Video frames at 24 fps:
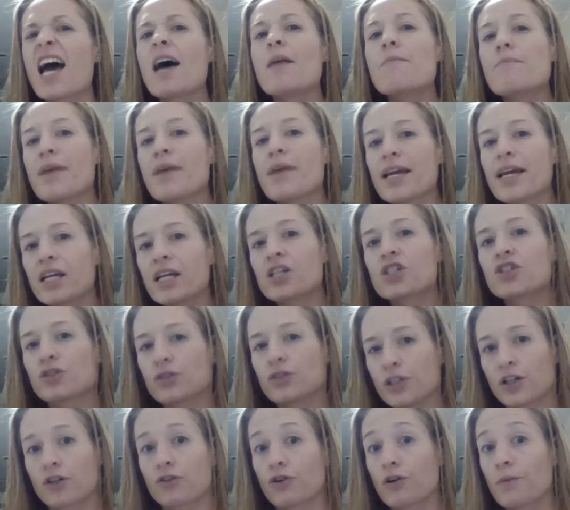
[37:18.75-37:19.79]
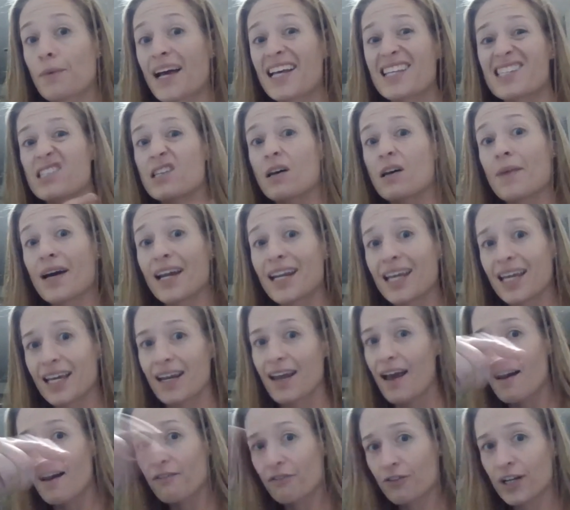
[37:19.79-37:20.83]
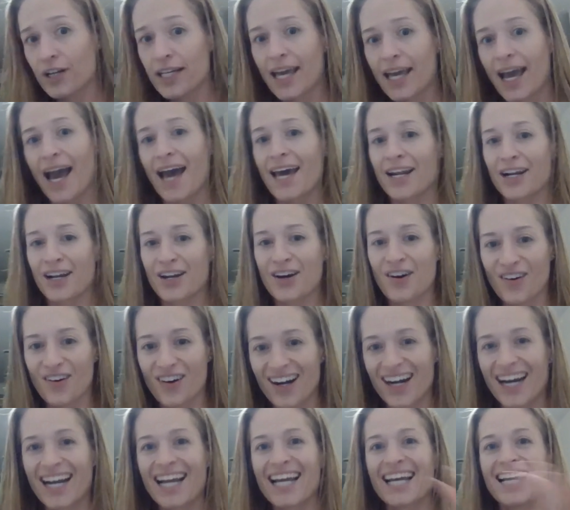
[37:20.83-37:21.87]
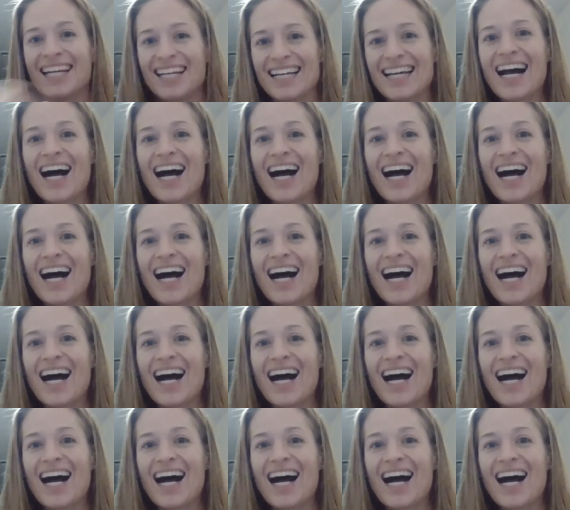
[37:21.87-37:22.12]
and making sure your group has somebody in every category